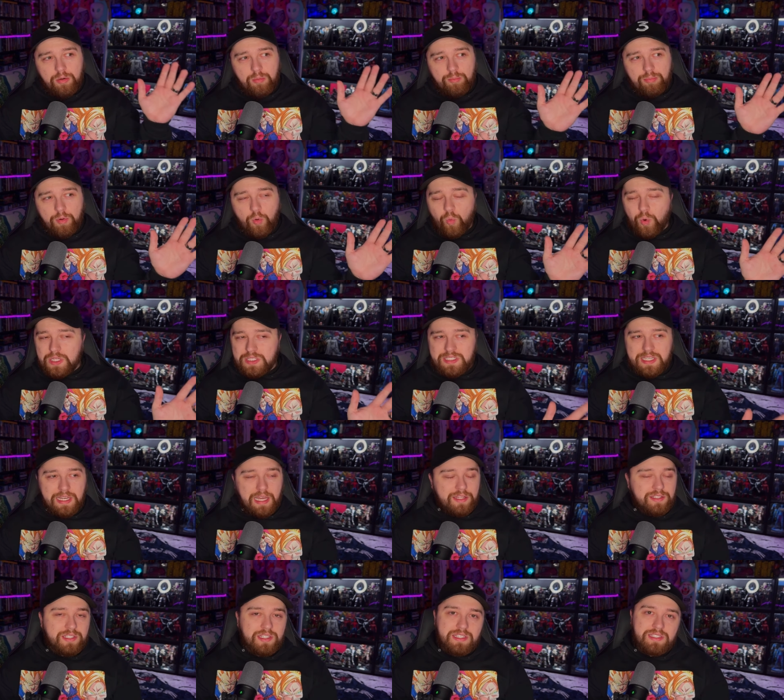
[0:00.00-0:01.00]
but once I
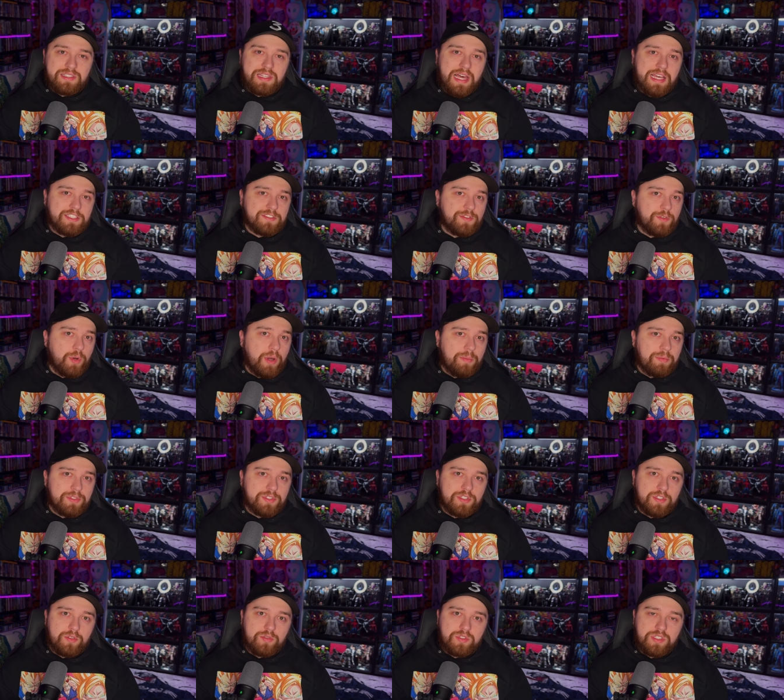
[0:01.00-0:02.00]
got to these last few
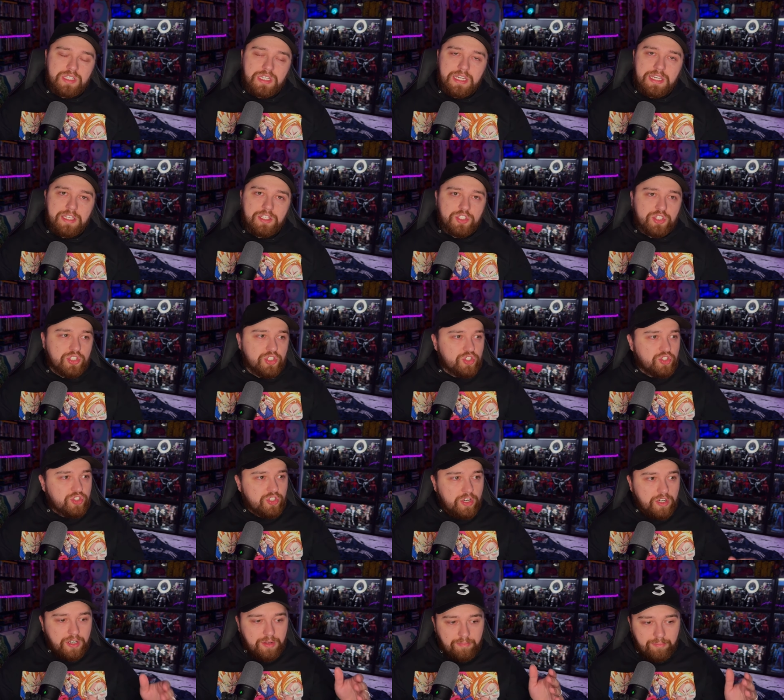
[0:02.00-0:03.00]
episodes, it just
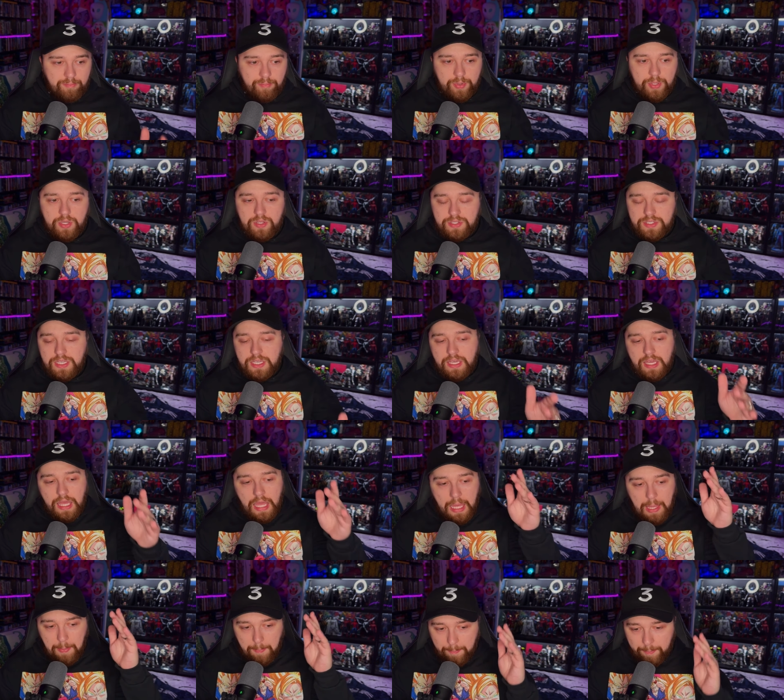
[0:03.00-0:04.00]
started building
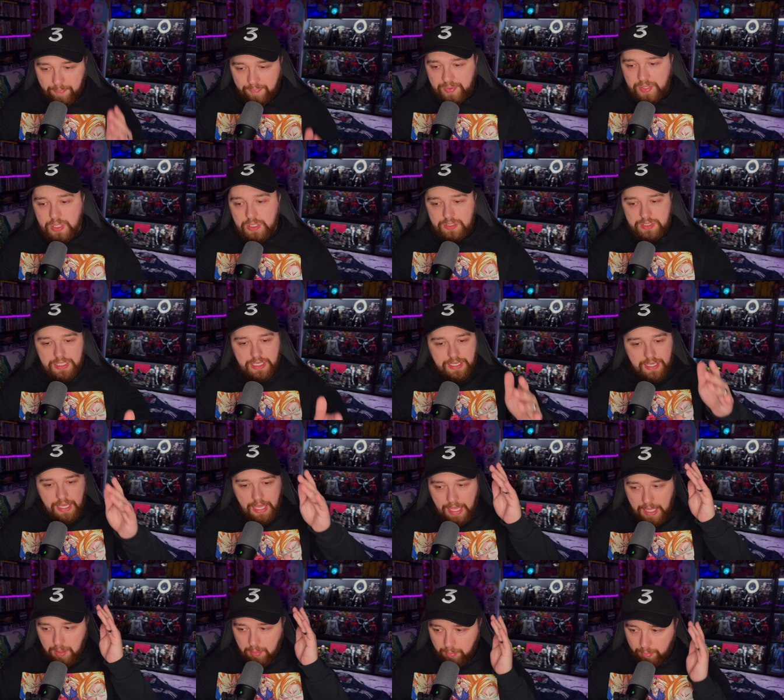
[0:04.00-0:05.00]
and building
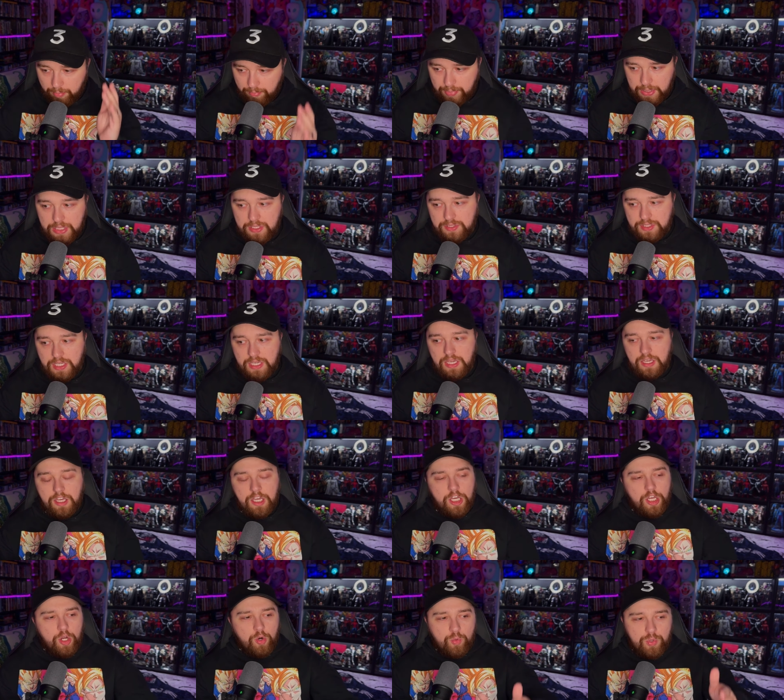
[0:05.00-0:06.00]
and building
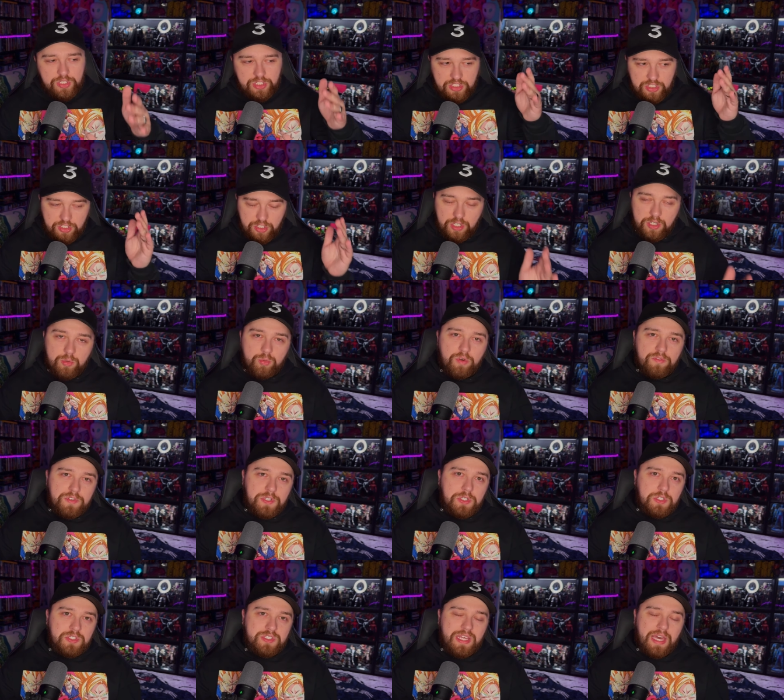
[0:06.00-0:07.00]
with certain
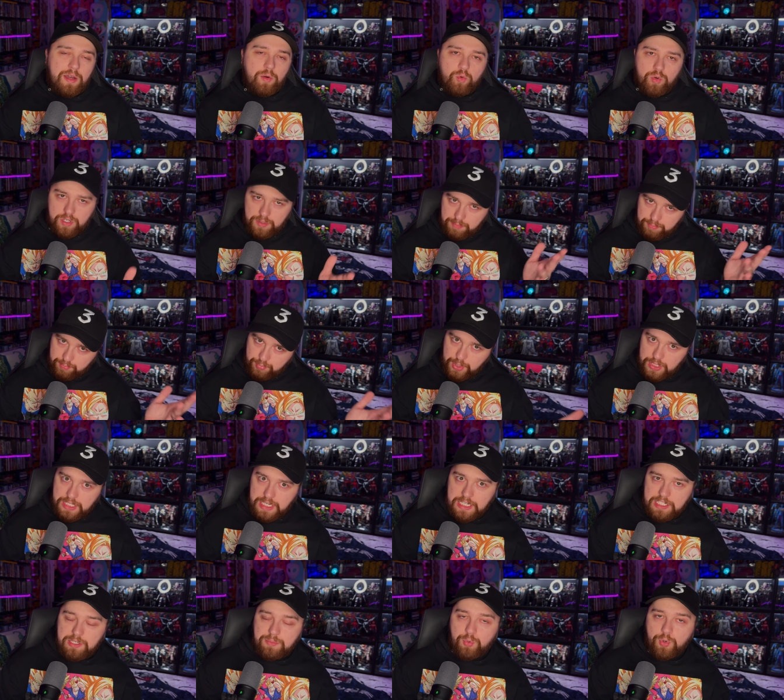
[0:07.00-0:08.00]
reveals that were
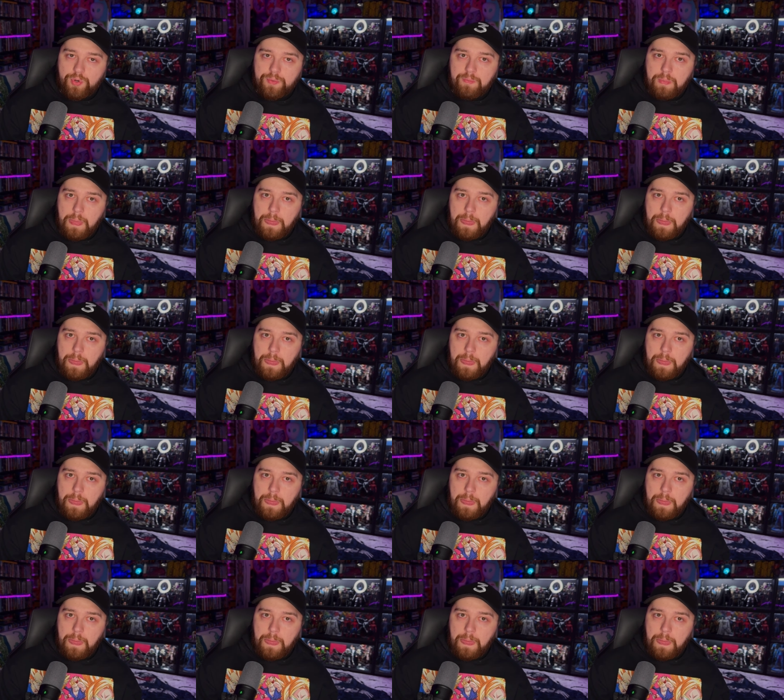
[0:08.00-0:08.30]
predictable,